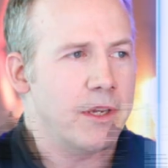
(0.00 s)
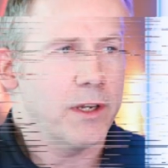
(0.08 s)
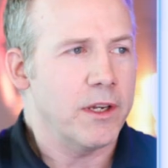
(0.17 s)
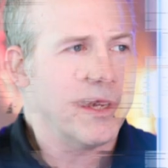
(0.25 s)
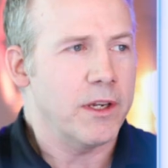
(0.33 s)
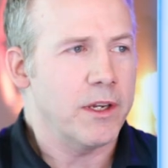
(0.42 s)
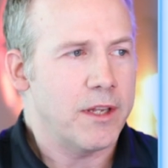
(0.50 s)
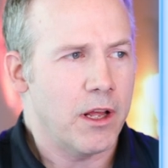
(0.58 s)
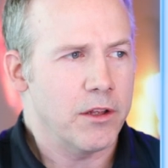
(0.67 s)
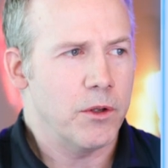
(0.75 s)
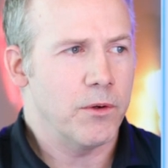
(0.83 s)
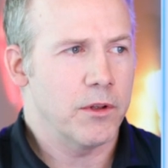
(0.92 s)
So I want to
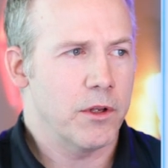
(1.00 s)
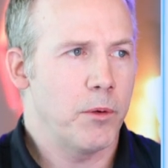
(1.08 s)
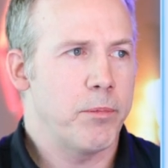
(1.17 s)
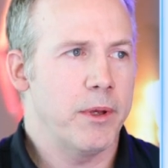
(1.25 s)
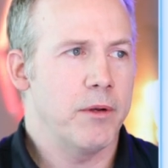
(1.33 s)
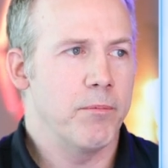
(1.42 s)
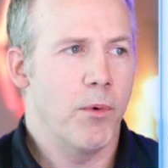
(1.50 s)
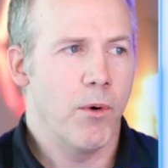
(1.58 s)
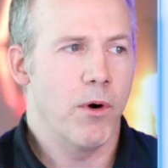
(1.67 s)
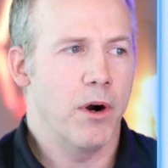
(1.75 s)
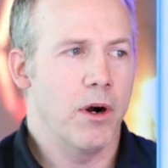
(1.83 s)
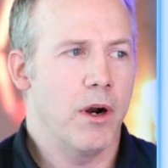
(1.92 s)
tell you a little bit
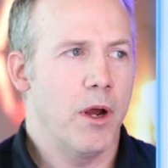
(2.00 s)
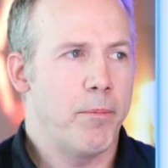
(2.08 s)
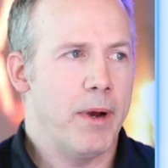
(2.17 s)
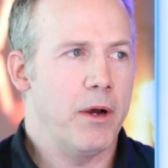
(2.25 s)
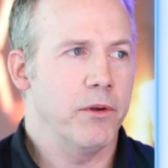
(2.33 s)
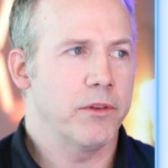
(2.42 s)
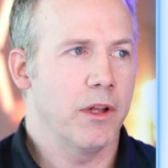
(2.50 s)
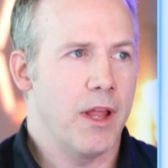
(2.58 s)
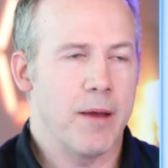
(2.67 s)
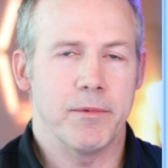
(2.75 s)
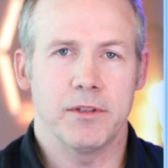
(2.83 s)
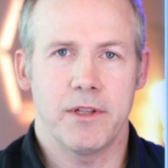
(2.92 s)
more about the
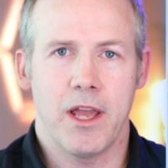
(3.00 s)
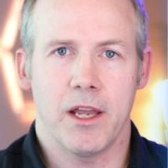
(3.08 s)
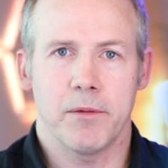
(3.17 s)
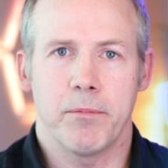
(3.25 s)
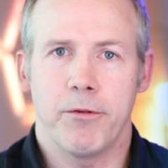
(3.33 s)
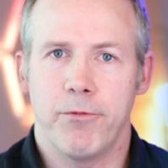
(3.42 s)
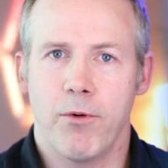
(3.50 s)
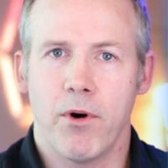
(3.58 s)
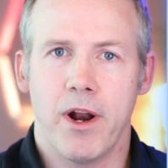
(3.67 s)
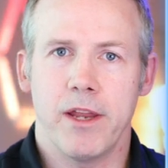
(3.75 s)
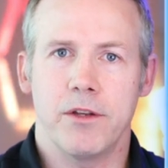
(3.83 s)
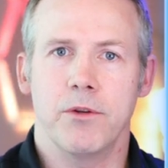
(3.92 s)
Llama Stack
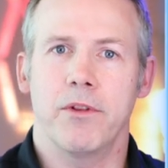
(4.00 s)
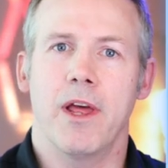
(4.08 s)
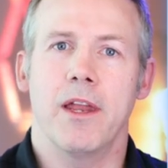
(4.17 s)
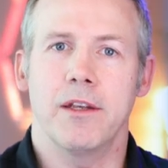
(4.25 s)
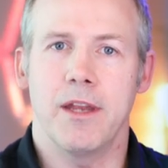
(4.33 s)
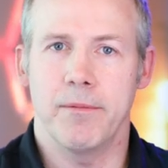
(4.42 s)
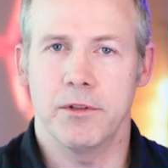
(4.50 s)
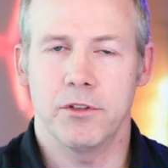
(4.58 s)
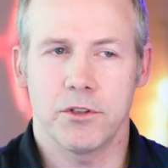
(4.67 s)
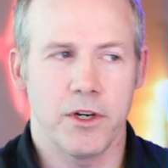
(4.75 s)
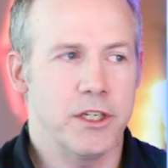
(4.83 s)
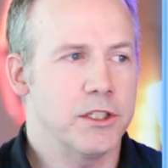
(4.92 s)
before I do that
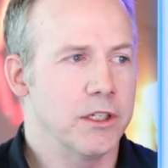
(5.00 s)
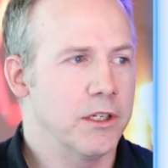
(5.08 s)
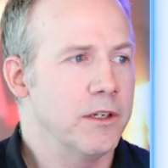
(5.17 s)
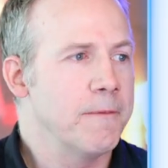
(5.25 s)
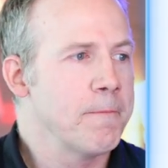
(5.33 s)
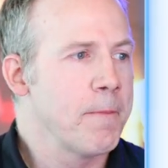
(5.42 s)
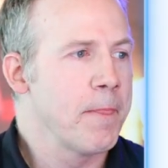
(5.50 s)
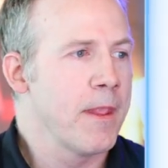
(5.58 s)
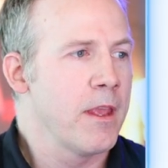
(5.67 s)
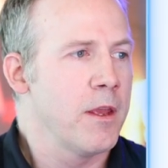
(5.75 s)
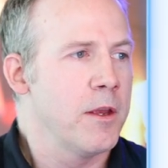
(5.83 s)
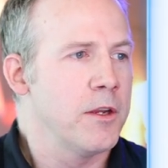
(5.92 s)
demonstration,
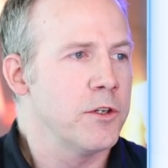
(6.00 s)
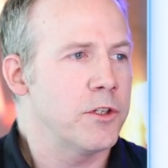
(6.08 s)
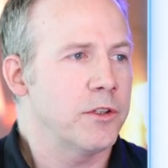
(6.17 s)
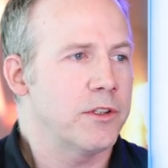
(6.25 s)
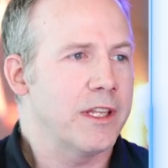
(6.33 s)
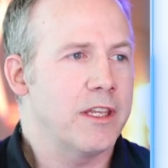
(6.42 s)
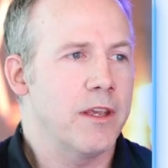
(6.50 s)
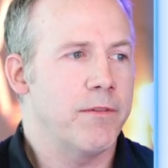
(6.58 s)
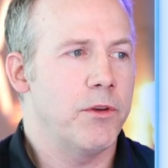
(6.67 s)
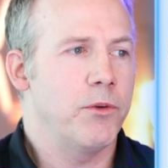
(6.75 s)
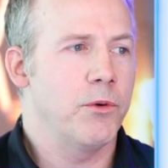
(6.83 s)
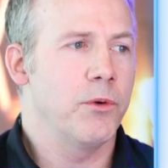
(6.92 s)
just to
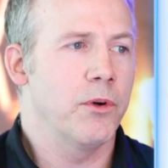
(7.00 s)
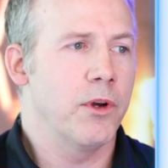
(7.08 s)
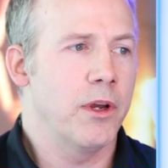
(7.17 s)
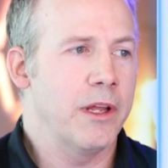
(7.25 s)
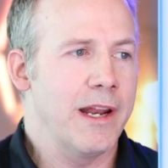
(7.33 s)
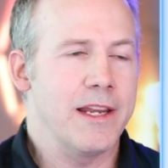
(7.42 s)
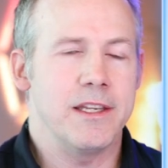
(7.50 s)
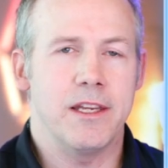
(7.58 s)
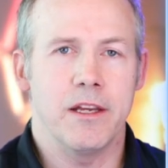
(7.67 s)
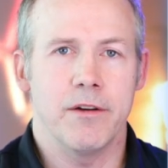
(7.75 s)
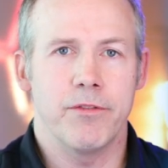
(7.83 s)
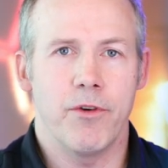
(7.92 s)
give you an
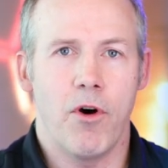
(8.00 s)
idea of